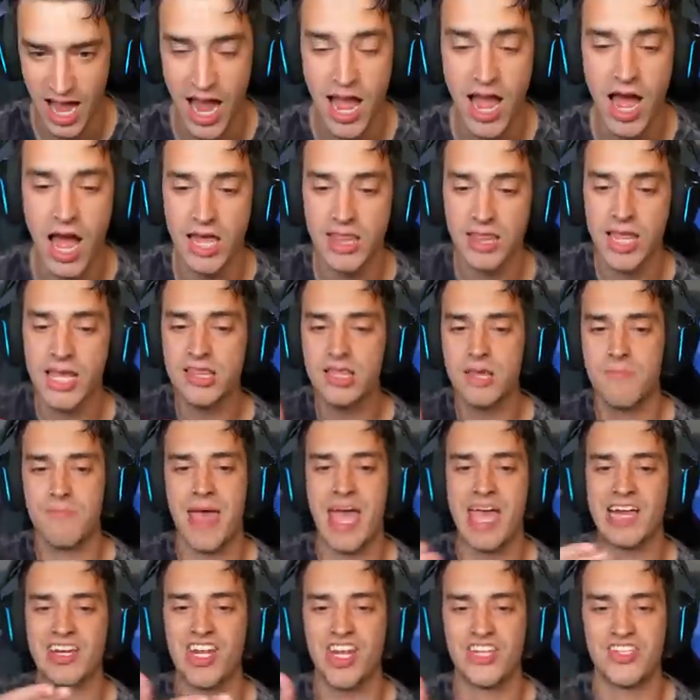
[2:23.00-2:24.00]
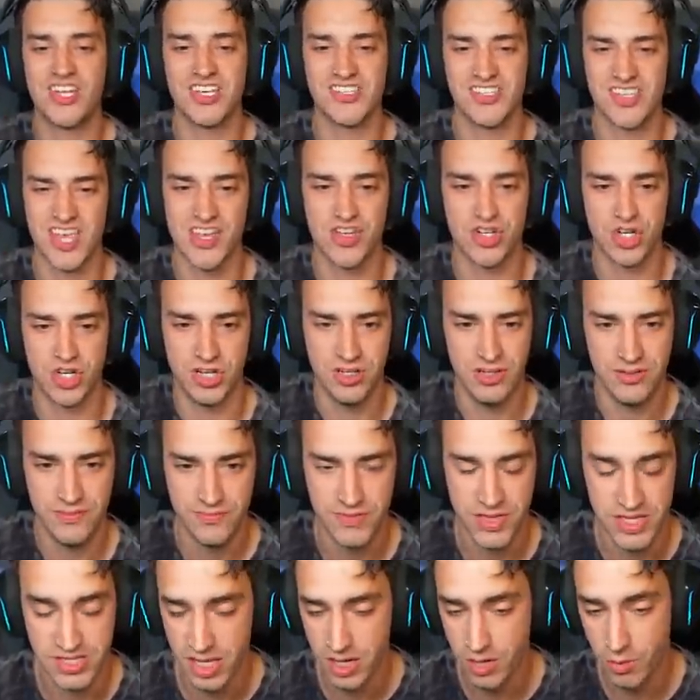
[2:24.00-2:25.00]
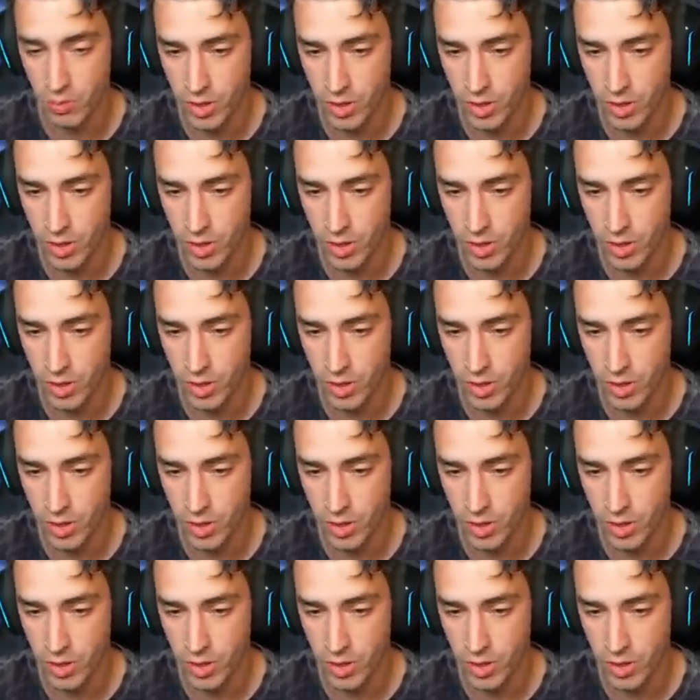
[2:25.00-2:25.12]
I like the magnetization. Is that a